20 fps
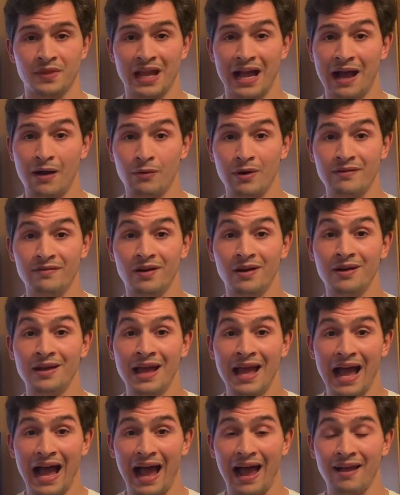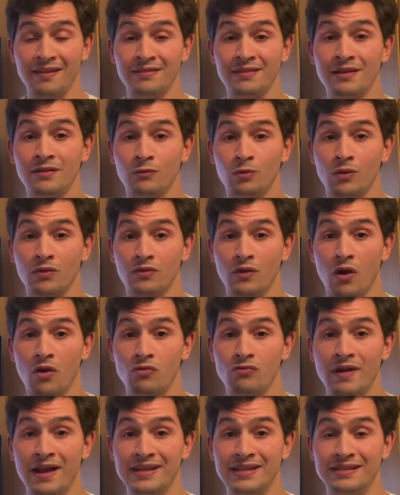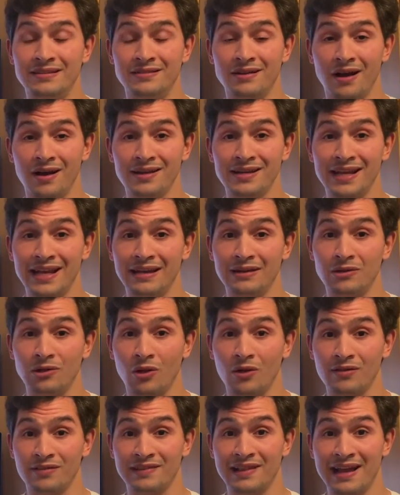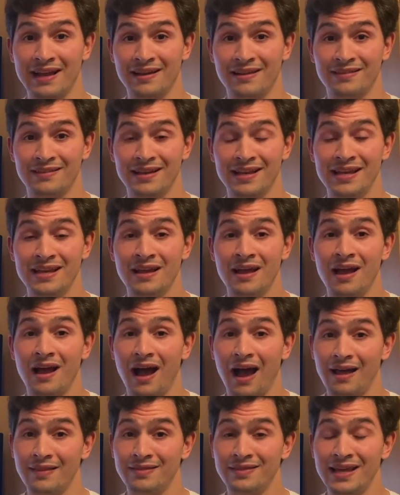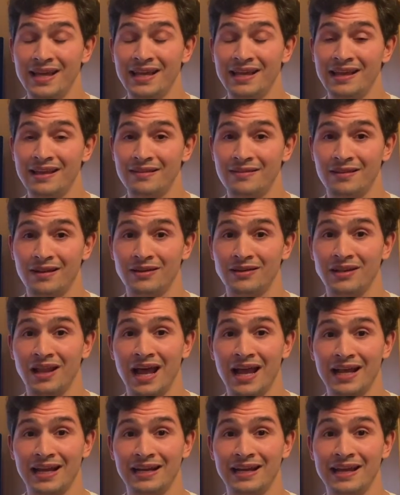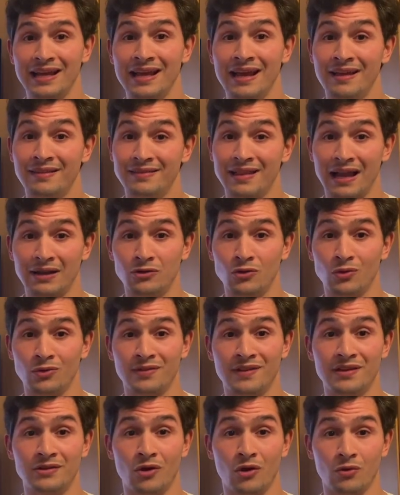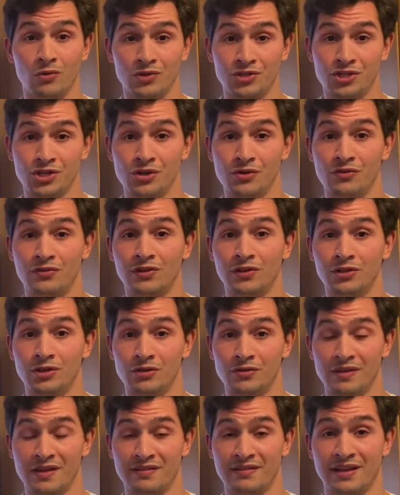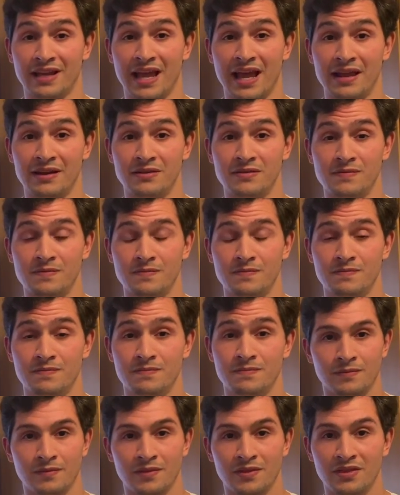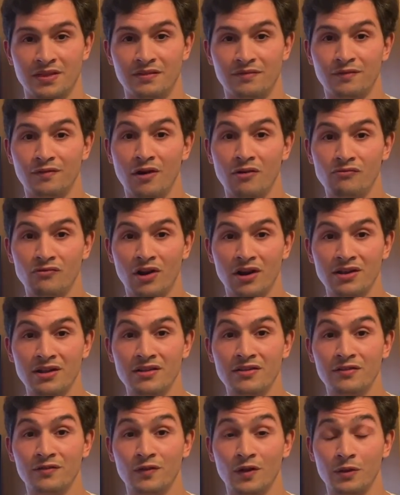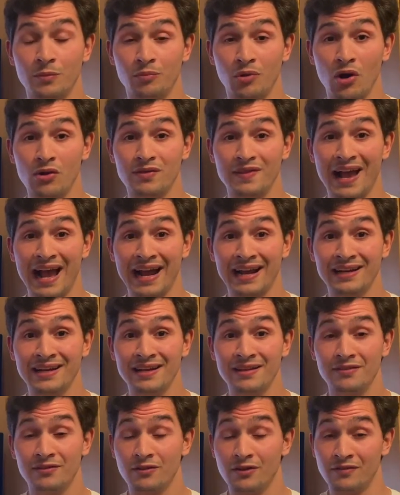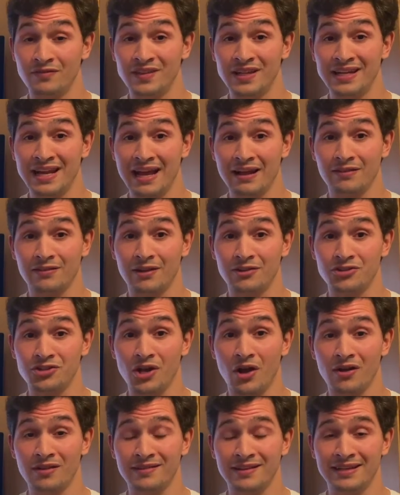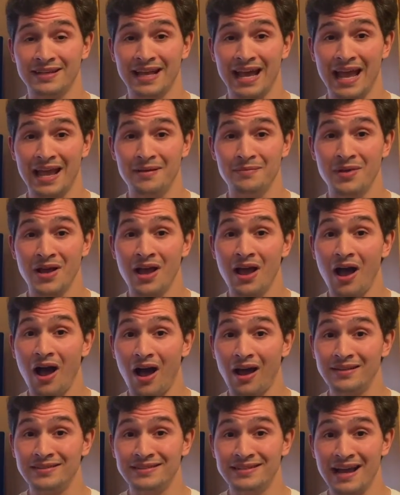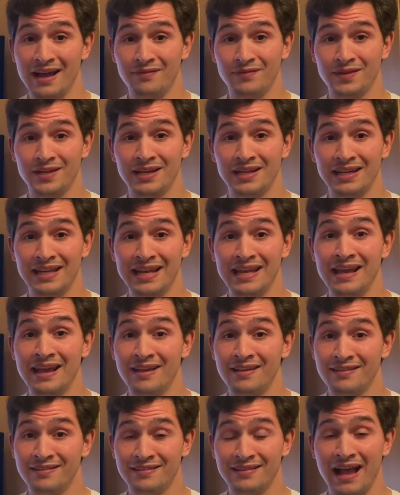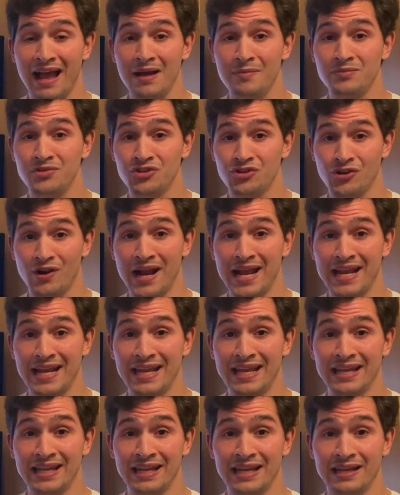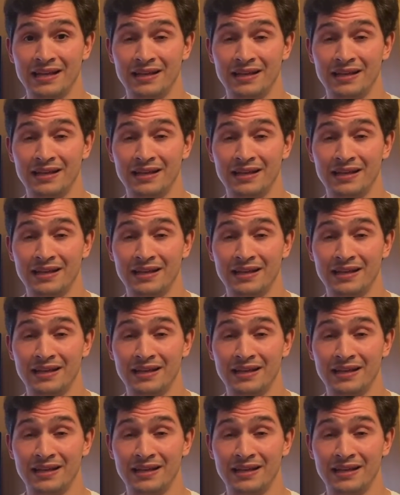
However, as this was already done in Lost Legacy, I think it's unlikely that Naughty Dog would choose to do this again. The frontrunners for the protagonists of the next Uncharted game are definitely Sam Drake.